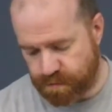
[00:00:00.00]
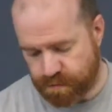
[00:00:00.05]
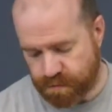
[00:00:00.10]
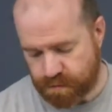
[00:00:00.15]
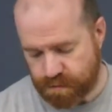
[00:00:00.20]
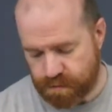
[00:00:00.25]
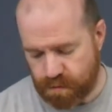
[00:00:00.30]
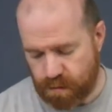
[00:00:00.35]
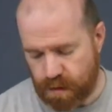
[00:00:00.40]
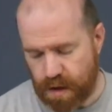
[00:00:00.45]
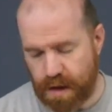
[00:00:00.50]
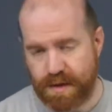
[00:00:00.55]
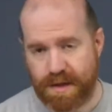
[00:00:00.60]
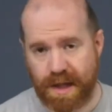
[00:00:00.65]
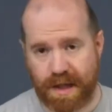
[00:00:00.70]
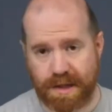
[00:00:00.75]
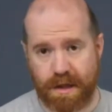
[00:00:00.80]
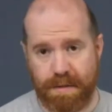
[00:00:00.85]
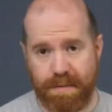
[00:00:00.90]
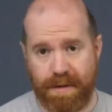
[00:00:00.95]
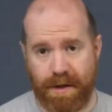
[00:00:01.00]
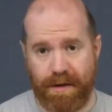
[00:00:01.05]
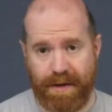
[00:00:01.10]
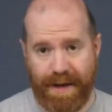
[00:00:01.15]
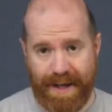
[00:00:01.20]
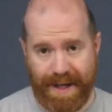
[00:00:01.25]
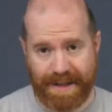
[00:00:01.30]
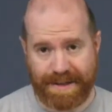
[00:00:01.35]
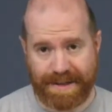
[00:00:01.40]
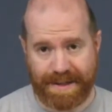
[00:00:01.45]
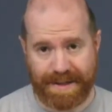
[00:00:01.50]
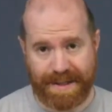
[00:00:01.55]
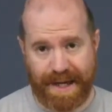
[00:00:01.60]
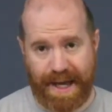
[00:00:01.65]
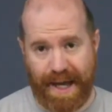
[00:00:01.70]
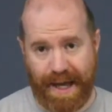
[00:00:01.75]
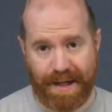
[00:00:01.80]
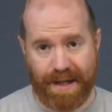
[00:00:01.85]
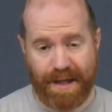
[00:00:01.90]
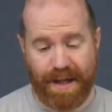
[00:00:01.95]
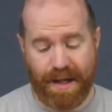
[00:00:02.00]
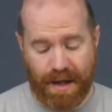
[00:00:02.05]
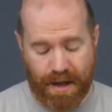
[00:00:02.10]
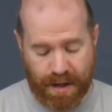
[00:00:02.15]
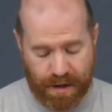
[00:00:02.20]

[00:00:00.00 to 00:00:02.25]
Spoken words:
So that's going to be your 8 to 10